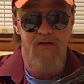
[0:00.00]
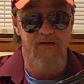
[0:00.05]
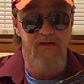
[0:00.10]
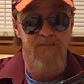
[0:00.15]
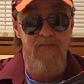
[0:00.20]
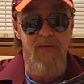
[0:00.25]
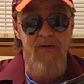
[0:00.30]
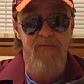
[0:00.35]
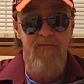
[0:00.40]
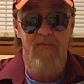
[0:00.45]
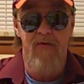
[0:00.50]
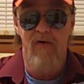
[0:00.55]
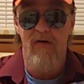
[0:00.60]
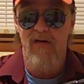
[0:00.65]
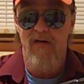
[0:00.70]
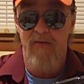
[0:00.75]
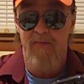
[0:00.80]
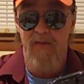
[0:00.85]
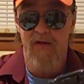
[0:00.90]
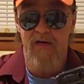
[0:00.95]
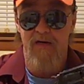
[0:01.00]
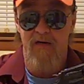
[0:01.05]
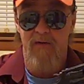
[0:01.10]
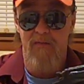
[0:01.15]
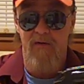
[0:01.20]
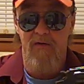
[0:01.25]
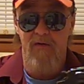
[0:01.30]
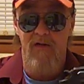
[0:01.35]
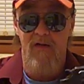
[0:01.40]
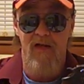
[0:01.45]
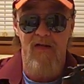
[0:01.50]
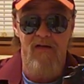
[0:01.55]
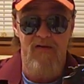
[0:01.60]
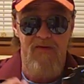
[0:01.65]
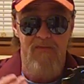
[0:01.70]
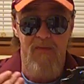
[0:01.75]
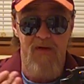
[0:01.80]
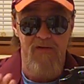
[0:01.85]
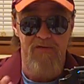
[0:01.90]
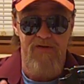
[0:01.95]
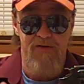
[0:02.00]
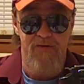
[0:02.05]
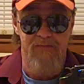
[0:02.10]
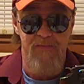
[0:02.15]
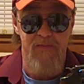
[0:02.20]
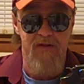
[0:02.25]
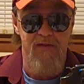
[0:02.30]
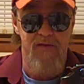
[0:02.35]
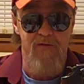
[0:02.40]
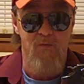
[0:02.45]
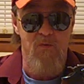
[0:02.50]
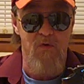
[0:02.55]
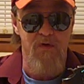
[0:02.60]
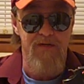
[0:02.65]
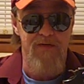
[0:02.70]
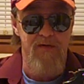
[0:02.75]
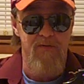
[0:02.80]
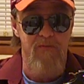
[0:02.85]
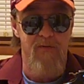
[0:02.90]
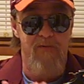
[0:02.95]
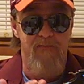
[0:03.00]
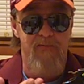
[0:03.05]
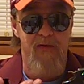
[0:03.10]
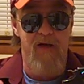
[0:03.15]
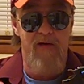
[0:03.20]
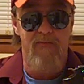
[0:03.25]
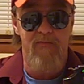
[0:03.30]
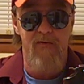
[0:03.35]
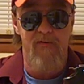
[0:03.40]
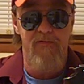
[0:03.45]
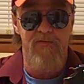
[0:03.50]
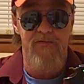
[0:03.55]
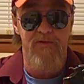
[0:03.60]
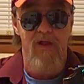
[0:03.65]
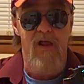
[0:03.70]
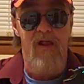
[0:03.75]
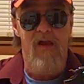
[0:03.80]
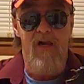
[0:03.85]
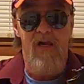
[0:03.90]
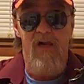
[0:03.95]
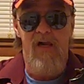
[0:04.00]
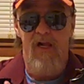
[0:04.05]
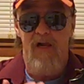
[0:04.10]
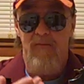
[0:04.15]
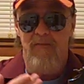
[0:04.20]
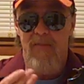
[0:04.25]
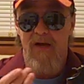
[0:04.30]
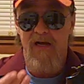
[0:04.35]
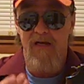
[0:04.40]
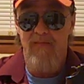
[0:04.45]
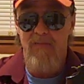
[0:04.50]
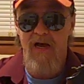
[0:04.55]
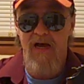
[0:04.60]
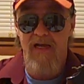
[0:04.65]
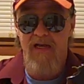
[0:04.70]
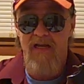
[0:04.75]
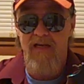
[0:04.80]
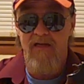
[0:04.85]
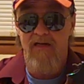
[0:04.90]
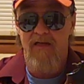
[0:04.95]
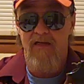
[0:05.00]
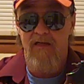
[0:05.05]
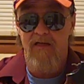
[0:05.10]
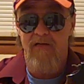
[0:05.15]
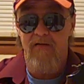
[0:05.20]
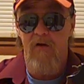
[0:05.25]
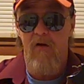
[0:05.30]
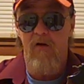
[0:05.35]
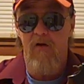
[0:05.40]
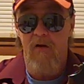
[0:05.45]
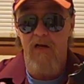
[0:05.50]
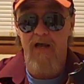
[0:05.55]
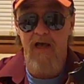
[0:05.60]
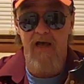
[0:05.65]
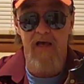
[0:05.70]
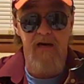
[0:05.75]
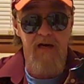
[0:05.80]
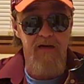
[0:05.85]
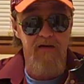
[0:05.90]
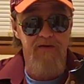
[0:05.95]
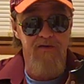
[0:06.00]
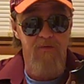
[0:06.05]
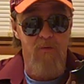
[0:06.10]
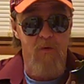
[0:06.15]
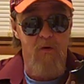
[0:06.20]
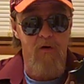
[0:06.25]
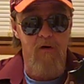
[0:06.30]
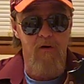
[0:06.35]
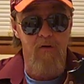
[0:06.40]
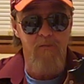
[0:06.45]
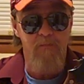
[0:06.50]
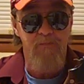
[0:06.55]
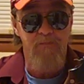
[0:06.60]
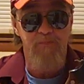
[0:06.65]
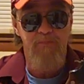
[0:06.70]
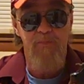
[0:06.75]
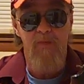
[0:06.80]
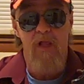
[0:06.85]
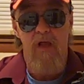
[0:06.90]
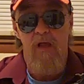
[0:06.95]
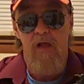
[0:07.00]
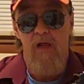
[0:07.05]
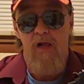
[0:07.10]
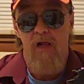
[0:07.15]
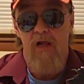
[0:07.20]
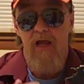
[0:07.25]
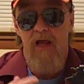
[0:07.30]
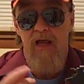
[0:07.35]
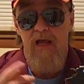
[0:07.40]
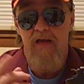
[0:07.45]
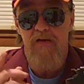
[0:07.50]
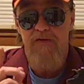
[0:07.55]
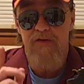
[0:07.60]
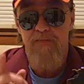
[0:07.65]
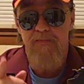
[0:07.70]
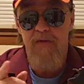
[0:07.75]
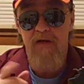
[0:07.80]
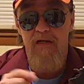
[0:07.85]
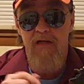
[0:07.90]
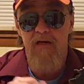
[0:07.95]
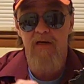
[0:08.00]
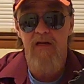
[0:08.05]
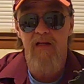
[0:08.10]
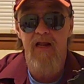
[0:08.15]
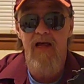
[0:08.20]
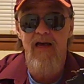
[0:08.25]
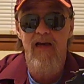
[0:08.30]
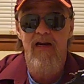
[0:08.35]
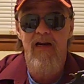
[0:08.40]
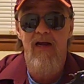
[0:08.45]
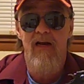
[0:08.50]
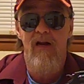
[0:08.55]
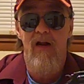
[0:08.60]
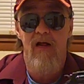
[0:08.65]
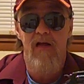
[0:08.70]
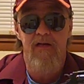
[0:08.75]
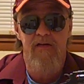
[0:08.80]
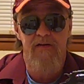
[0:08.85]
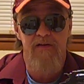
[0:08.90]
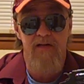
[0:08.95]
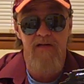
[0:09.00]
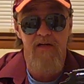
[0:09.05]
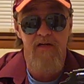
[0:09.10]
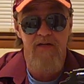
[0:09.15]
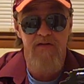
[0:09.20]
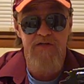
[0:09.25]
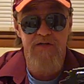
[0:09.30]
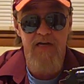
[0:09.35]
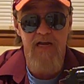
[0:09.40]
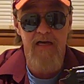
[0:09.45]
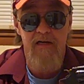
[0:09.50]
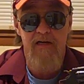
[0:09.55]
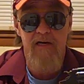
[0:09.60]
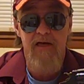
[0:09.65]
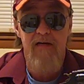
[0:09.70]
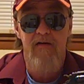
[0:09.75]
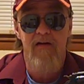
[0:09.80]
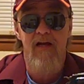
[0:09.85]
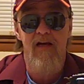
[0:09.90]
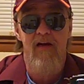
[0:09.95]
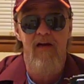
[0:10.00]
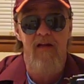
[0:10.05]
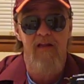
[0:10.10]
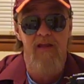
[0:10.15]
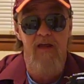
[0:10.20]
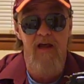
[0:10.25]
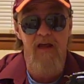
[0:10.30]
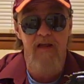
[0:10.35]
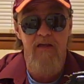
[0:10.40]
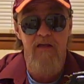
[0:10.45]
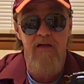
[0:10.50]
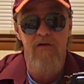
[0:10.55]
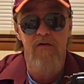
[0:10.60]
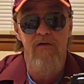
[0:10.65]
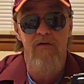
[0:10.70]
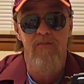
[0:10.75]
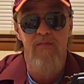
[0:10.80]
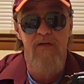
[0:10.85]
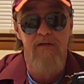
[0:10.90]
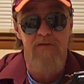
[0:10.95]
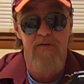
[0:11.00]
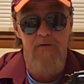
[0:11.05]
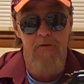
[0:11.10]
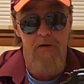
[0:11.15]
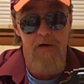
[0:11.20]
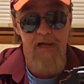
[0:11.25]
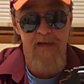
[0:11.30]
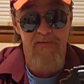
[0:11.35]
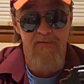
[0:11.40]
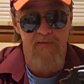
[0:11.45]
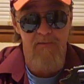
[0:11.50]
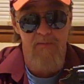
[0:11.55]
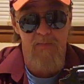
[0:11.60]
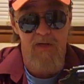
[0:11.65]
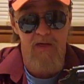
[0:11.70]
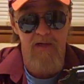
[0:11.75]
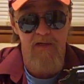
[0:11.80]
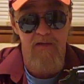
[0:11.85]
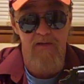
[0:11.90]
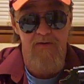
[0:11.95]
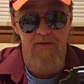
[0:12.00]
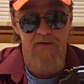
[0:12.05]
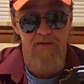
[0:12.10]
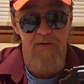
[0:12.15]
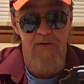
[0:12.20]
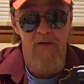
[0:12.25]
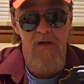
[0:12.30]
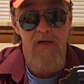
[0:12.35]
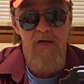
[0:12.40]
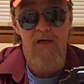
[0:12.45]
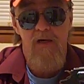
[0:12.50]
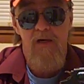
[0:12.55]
It's been very dependable, as most Smith & Wesson revolvers made back in the early 80s were. And speaking of that, I'd like to send a shout out and a thank you to Mr. David Bliss.